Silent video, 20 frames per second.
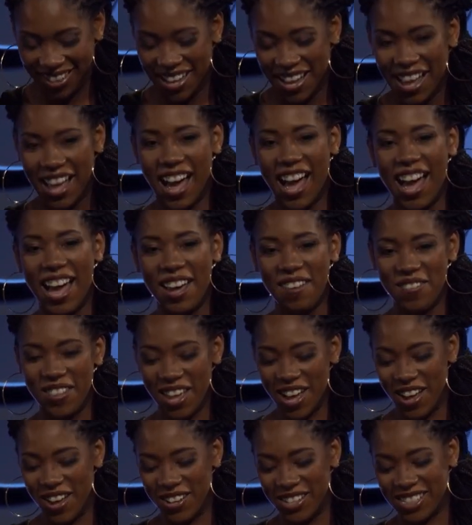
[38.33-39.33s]

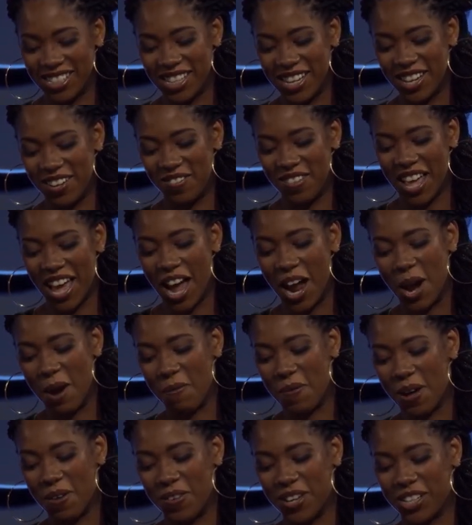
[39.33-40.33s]
of the High
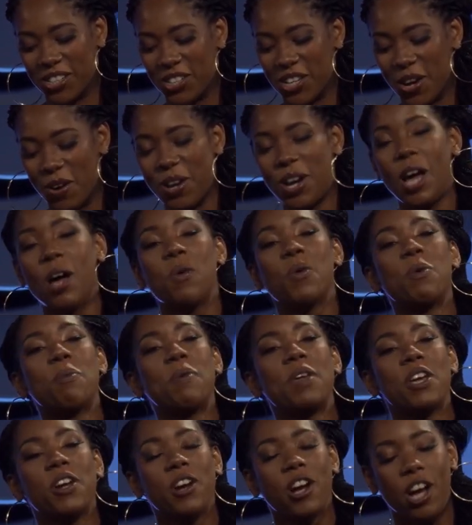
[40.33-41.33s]
Republic show, and I will
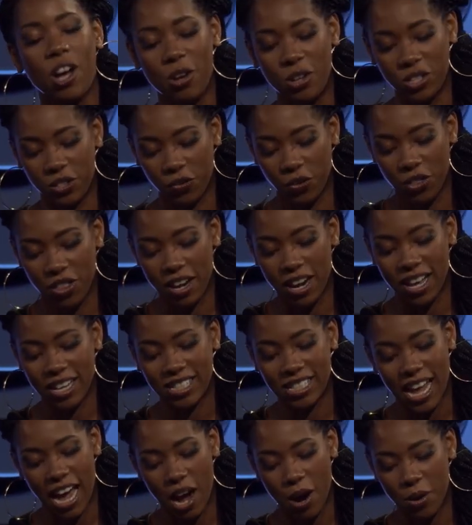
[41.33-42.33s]
be your host for the
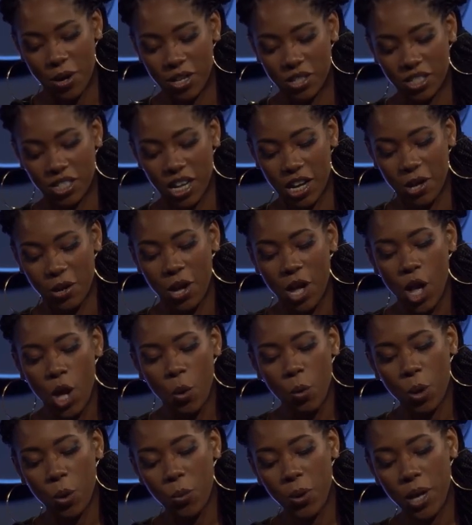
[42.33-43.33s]
next hour or so,
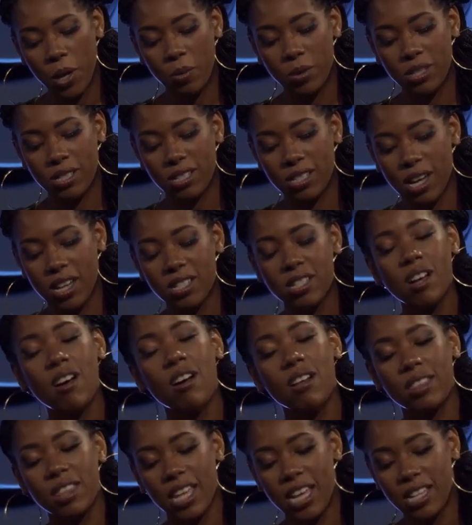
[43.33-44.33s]
where we will discuss
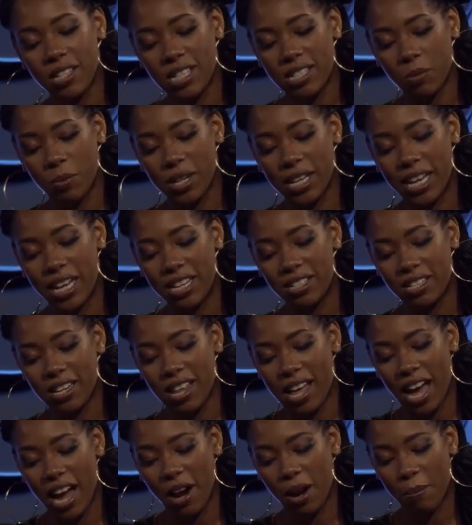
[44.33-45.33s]
all things related to
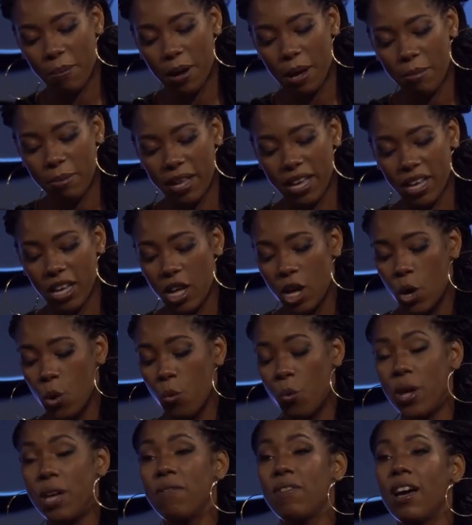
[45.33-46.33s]
the High Republic.
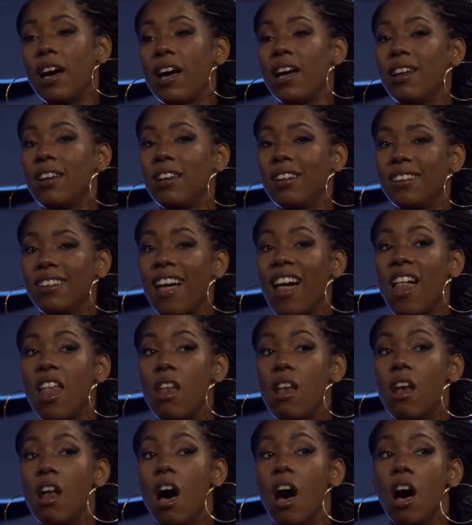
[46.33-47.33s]
We've got
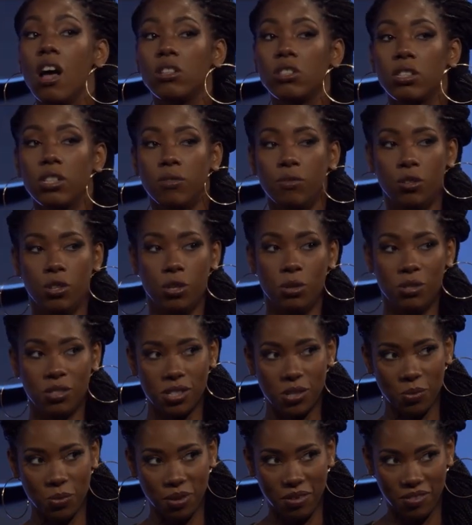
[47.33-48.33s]
lots of news
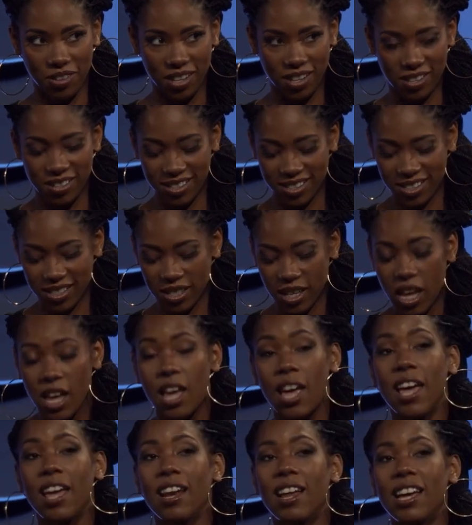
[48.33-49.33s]
and reveals,
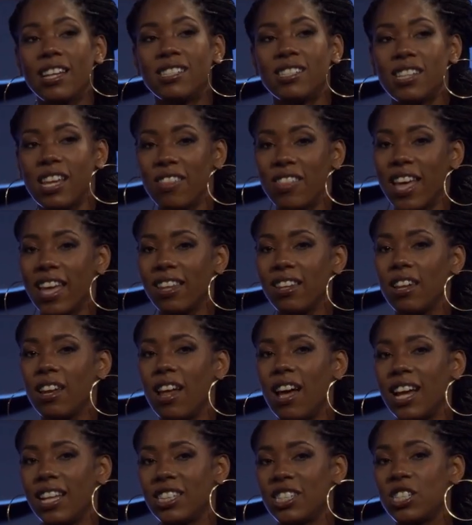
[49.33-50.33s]
and I say that
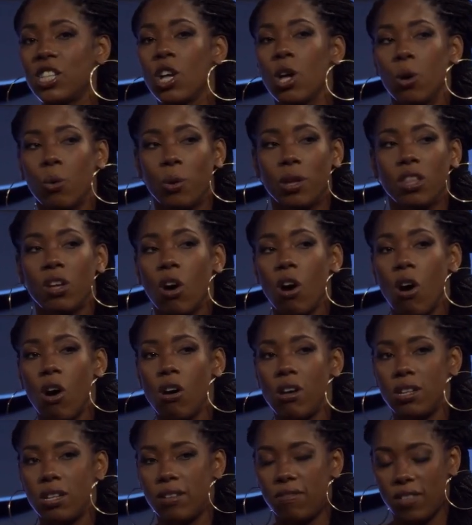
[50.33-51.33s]
lots with
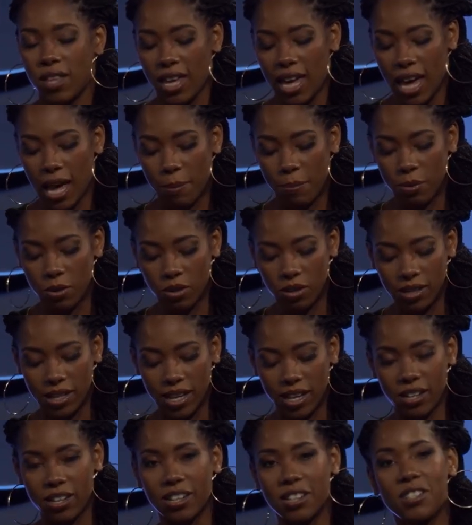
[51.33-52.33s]
all of the capital
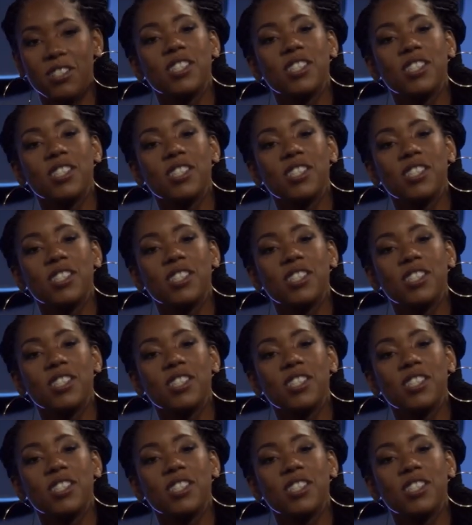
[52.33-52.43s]
letters.